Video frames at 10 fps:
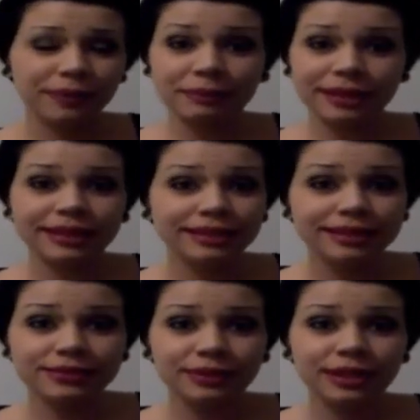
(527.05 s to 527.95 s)
at making
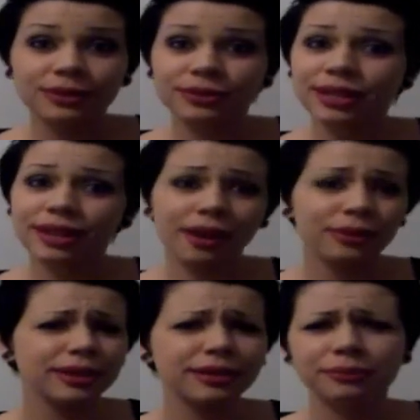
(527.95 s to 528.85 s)
these videos,
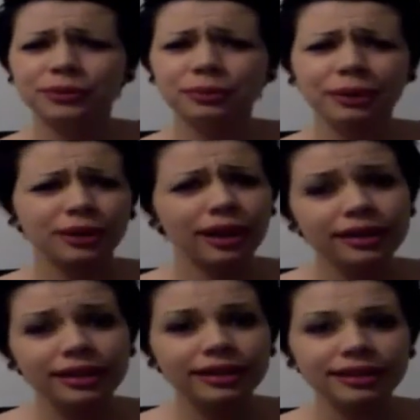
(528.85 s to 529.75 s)
how I can do better
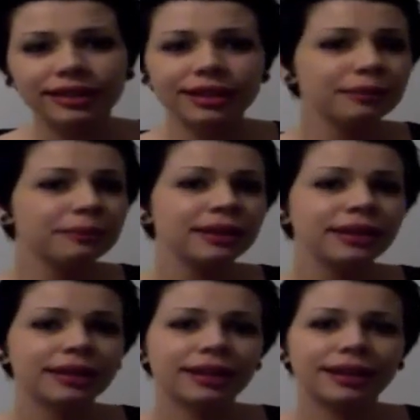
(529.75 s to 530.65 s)
editing them,
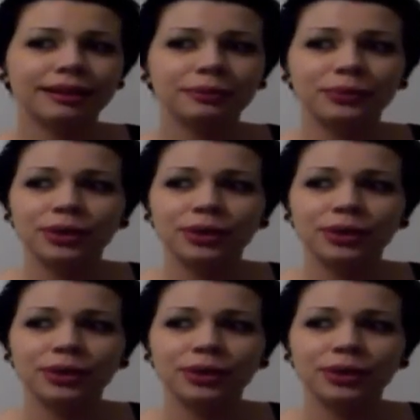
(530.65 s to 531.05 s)
uh,